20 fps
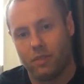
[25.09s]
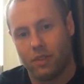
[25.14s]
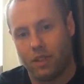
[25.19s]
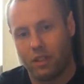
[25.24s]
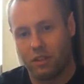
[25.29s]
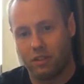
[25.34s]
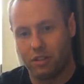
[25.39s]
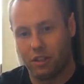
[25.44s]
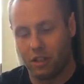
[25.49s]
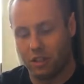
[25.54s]

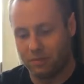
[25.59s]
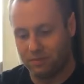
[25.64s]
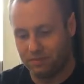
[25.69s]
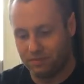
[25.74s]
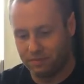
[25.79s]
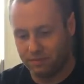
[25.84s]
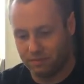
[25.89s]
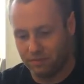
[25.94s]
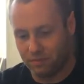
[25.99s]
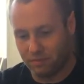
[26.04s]
It's I
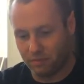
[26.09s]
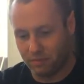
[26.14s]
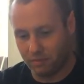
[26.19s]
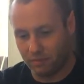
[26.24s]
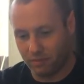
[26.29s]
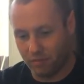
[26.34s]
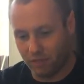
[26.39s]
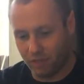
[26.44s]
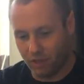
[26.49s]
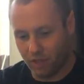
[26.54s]

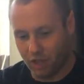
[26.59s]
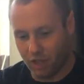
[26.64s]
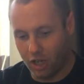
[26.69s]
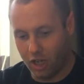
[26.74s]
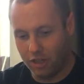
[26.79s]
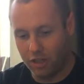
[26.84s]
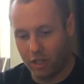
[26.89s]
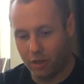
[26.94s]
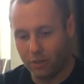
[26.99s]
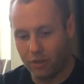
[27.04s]

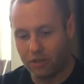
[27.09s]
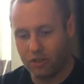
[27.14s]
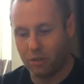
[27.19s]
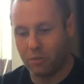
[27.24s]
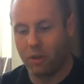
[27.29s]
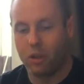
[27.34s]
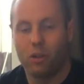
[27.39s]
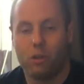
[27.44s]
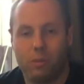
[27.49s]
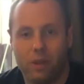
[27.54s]
know it's a
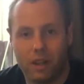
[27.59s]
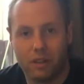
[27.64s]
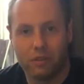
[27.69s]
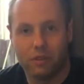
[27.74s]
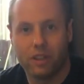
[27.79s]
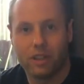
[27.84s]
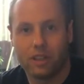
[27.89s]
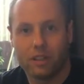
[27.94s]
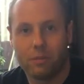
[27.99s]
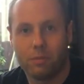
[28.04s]
blowback
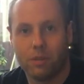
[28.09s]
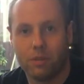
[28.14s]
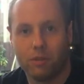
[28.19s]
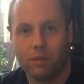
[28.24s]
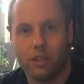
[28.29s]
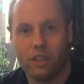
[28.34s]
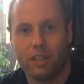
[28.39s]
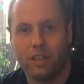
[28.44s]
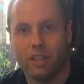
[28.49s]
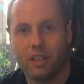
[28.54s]
rig, but
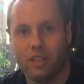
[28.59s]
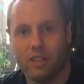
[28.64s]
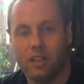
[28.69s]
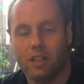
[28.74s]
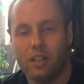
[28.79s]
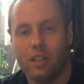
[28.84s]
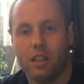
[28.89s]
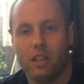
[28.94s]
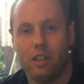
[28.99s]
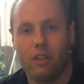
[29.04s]
reading
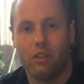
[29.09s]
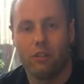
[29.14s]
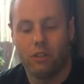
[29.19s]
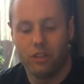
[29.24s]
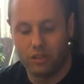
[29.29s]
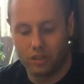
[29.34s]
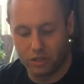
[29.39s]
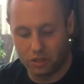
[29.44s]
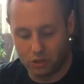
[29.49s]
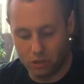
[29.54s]

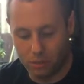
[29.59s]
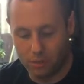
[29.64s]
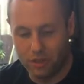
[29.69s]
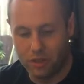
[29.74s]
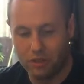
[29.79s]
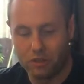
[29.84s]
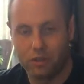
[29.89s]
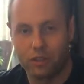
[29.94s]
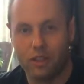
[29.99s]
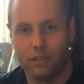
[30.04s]
recent
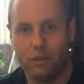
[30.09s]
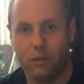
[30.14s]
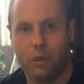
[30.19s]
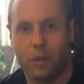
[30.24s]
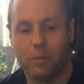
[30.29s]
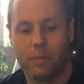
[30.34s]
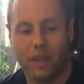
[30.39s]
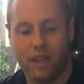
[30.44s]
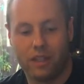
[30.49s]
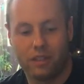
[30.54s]
comments on other
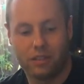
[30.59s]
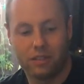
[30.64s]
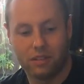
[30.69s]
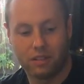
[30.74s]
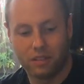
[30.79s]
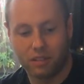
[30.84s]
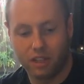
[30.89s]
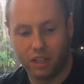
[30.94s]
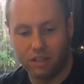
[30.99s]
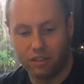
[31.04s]
web pages and
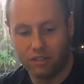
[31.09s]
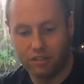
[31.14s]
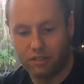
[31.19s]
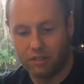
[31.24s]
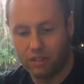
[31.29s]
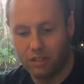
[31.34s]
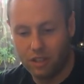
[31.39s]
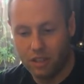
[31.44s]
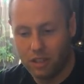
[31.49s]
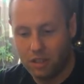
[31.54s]
stuff,
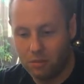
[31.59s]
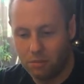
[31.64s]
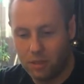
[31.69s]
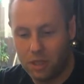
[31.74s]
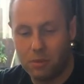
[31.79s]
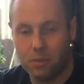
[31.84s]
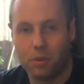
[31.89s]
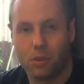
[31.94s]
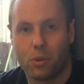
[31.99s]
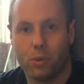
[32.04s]

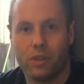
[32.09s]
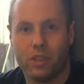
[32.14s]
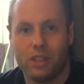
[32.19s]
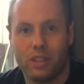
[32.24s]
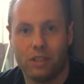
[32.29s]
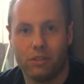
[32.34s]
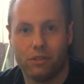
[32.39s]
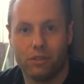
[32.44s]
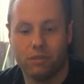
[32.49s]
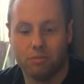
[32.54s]
people call it
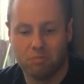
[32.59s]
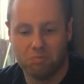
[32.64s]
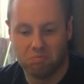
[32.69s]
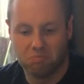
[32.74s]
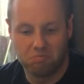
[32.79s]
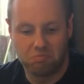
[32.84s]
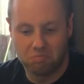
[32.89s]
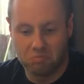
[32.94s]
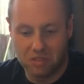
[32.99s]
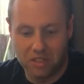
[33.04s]
different
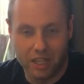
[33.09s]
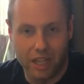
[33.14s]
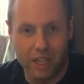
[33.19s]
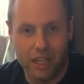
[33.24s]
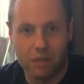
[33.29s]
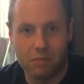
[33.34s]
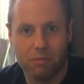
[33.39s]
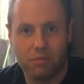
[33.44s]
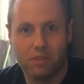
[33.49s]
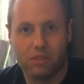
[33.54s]

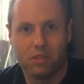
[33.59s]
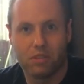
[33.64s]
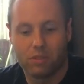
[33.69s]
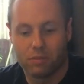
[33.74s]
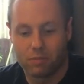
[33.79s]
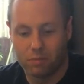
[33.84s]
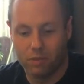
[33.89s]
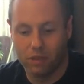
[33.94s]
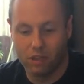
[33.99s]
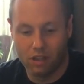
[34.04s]
names,
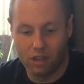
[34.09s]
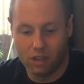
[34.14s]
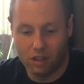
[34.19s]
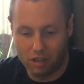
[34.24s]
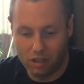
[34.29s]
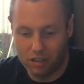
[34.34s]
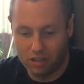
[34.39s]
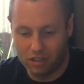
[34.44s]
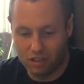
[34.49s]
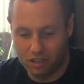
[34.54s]
but
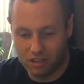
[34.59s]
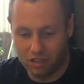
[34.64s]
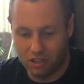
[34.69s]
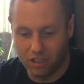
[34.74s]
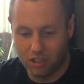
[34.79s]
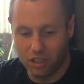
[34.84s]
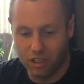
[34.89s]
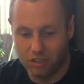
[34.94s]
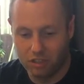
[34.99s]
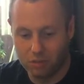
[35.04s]
like I said, I
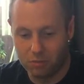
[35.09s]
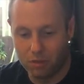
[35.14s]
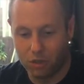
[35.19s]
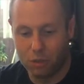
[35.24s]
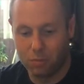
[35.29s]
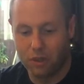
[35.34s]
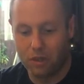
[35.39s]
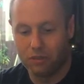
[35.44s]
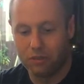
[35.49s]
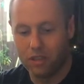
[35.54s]
know it's a
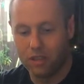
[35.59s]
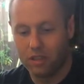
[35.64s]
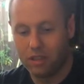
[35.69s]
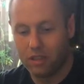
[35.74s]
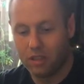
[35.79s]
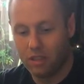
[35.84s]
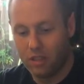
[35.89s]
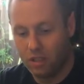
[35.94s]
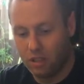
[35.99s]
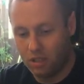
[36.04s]
blowback rig.
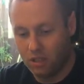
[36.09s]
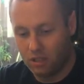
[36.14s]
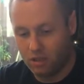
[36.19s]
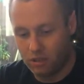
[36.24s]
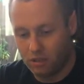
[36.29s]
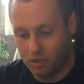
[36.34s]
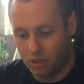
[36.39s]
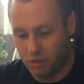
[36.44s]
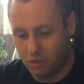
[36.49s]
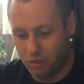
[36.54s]

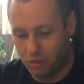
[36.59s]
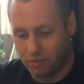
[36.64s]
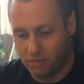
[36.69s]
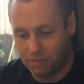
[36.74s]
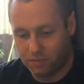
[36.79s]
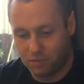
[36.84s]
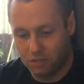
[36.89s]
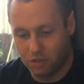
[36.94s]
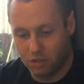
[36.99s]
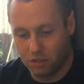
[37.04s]
So I'm
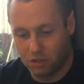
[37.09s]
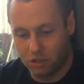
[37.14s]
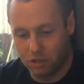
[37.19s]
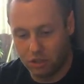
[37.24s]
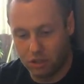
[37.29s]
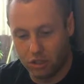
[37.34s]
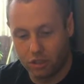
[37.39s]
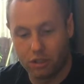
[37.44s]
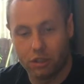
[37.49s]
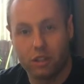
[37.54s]
going to
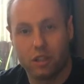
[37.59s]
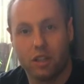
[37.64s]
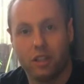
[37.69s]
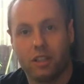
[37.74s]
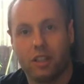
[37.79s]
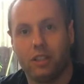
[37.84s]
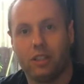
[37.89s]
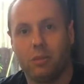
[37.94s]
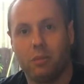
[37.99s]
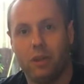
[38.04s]
show you guys
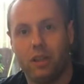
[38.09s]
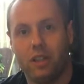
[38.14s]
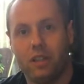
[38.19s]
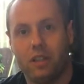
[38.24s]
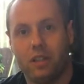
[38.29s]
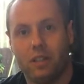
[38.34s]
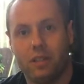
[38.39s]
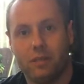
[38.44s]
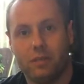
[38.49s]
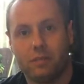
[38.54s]
how to make
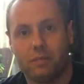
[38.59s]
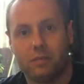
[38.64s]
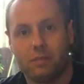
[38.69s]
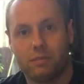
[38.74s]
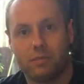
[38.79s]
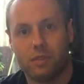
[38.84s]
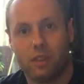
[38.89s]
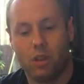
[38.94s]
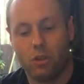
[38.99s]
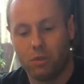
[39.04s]
it.
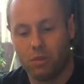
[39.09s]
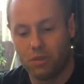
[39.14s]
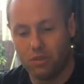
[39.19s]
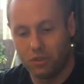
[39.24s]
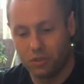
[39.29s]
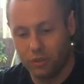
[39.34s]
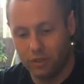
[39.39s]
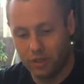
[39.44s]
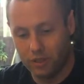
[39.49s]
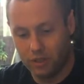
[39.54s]
I hope you
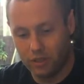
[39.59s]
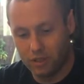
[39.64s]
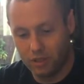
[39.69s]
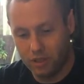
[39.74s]
enjoy it.